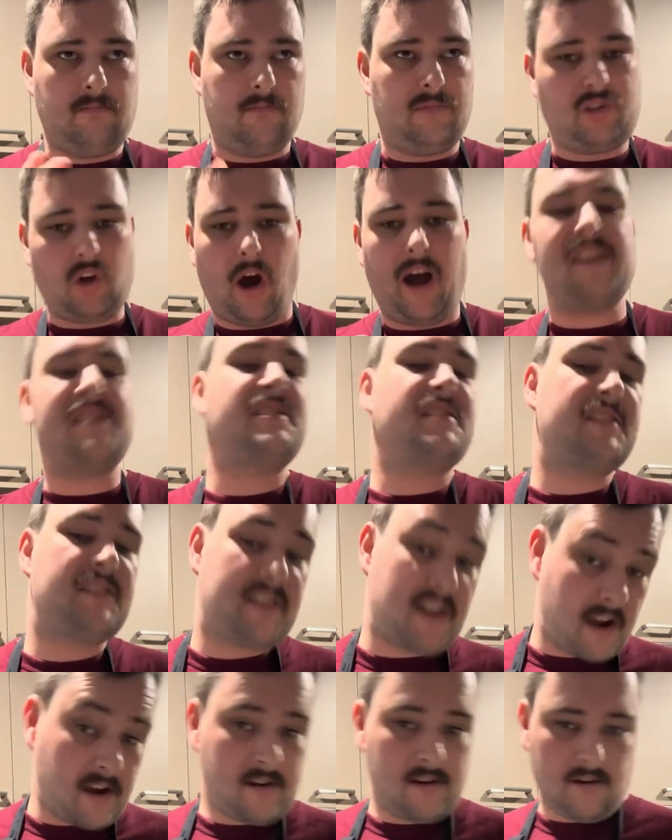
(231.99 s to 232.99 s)

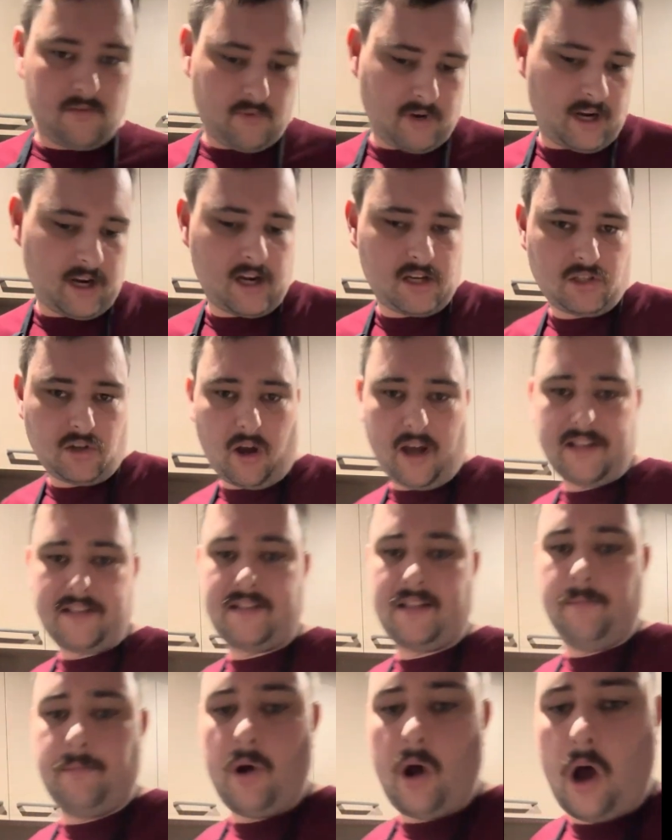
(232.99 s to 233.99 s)
diced. We're going to dice
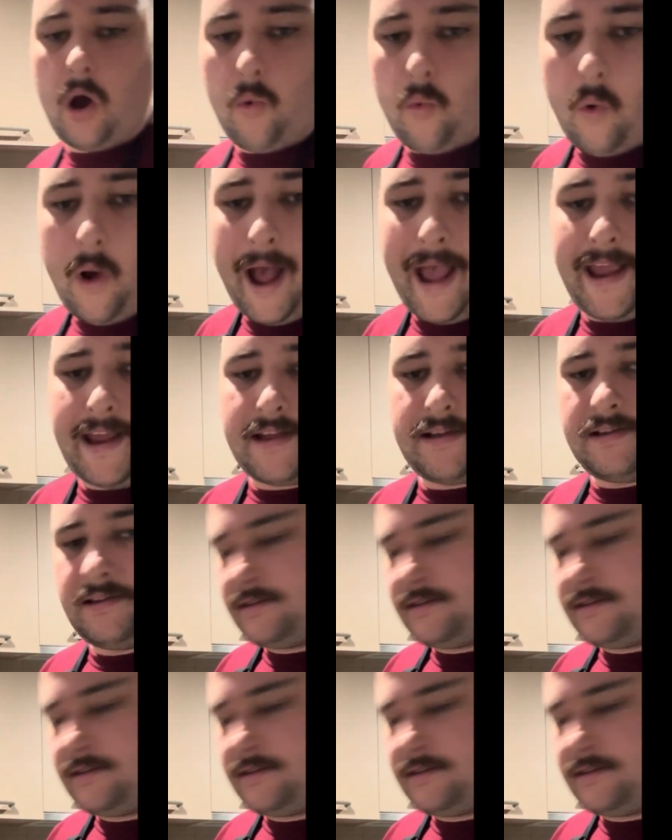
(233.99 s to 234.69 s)
them away.